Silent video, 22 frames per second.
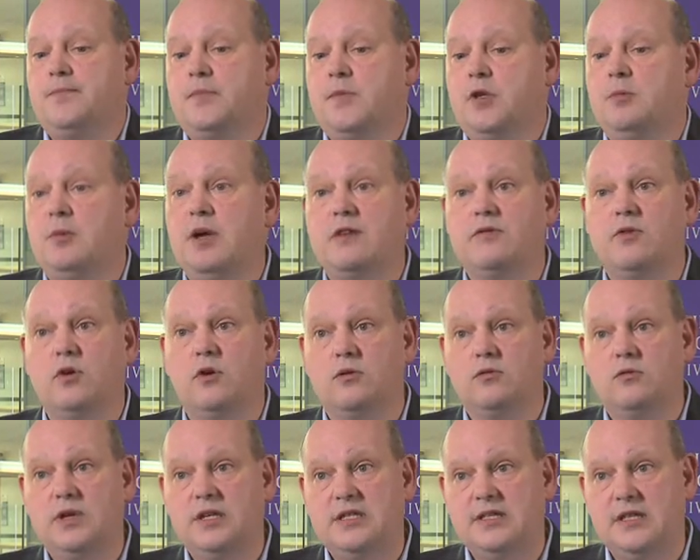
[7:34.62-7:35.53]
You may have
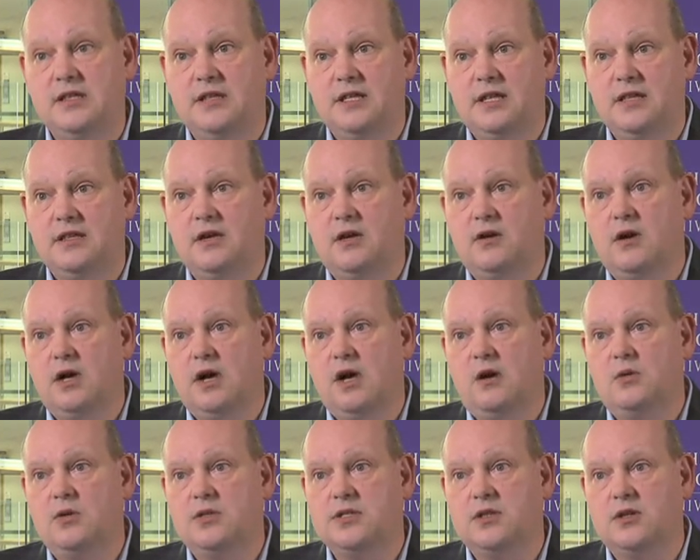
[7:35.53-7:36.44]
heard recently there
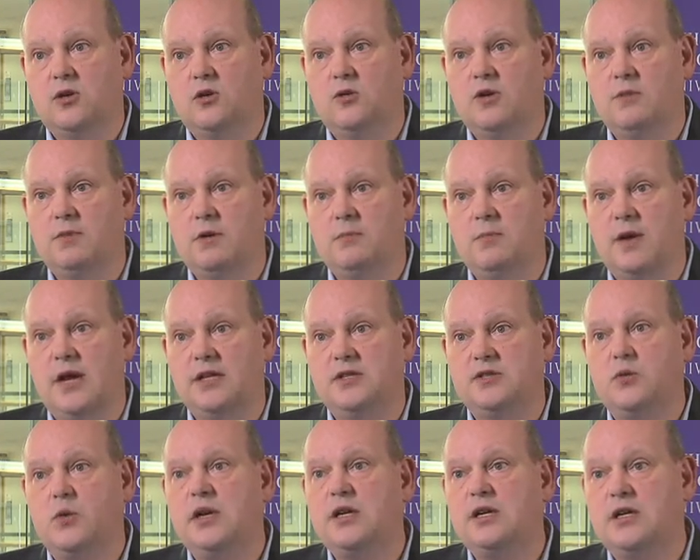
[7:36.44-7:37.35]
was an agreement by
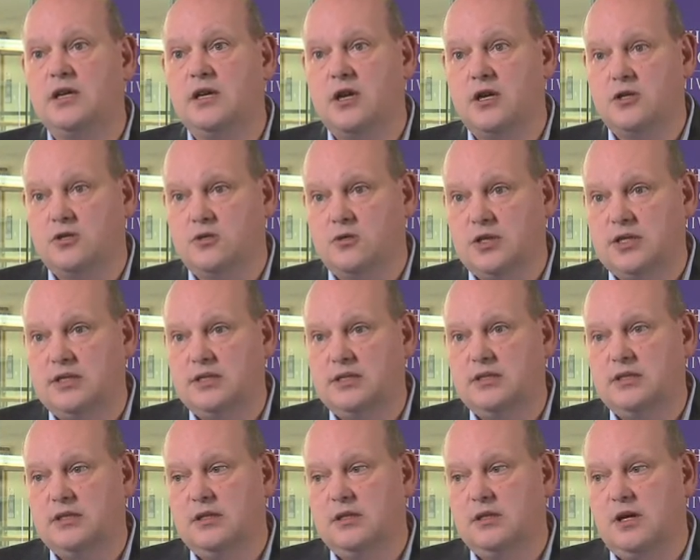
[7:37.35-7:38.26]
20
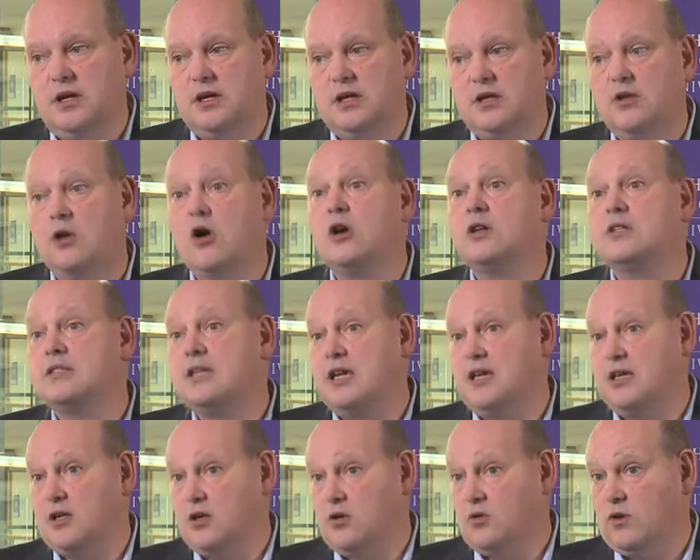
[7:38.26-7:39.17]
countries, a
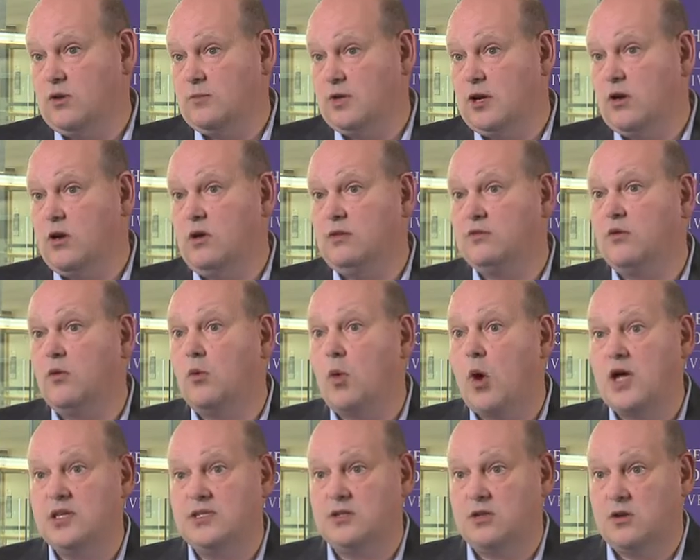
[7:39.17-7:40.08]
long-standing agreement called the
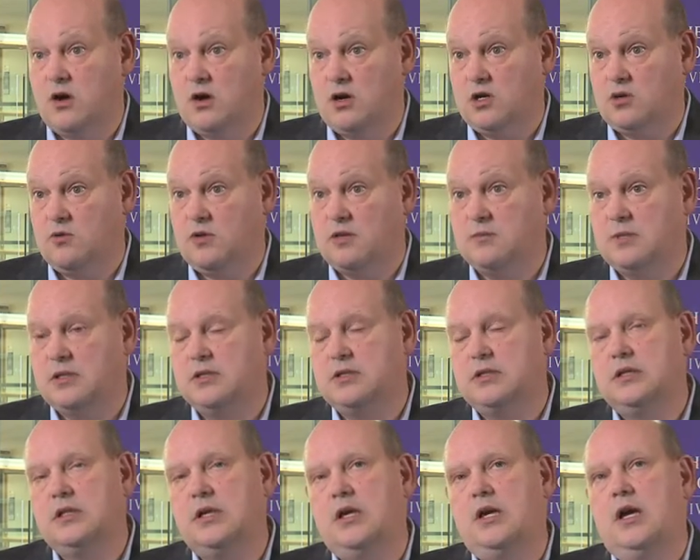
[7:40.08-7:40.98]
Wassenaar Agreement,
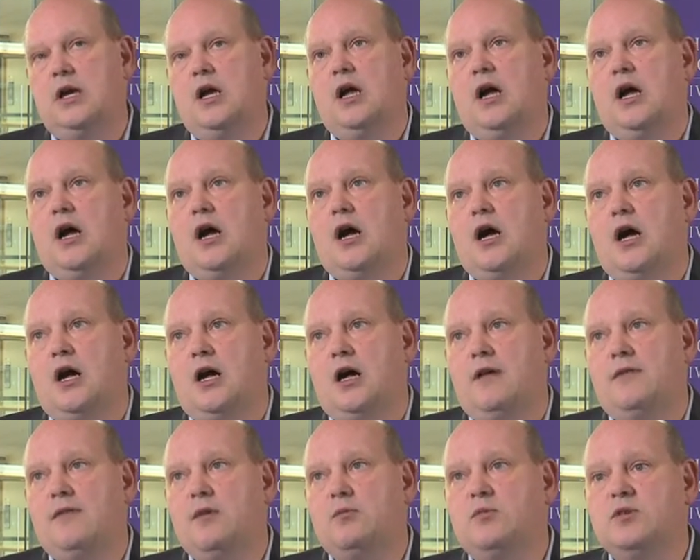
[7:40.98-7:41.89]

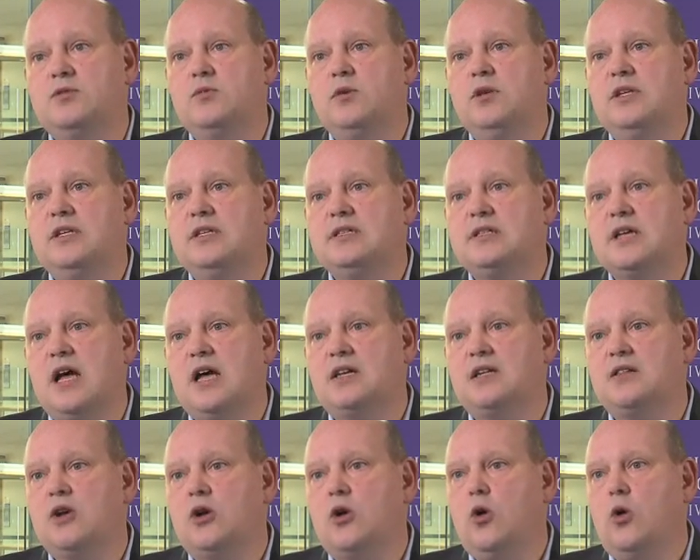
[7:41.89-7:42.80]
that was really
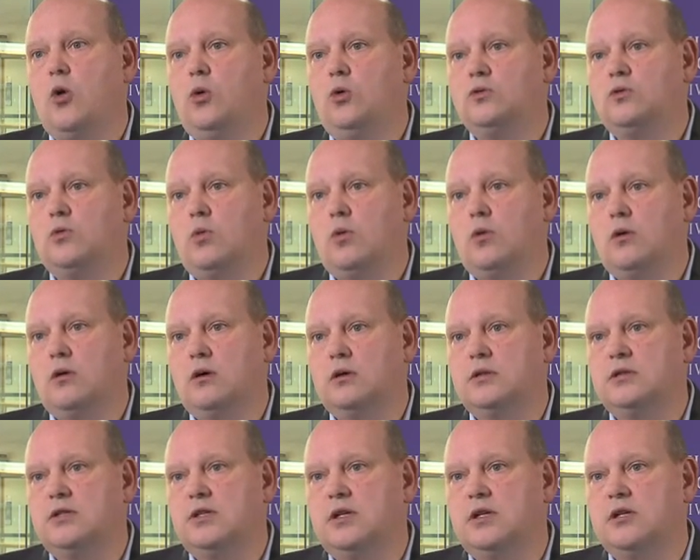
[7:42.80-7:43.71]
designed in the Cold
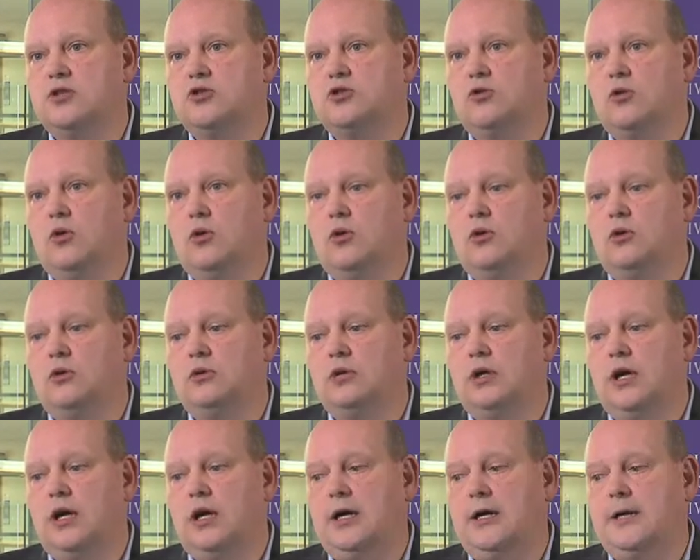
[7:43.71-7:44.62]
War to control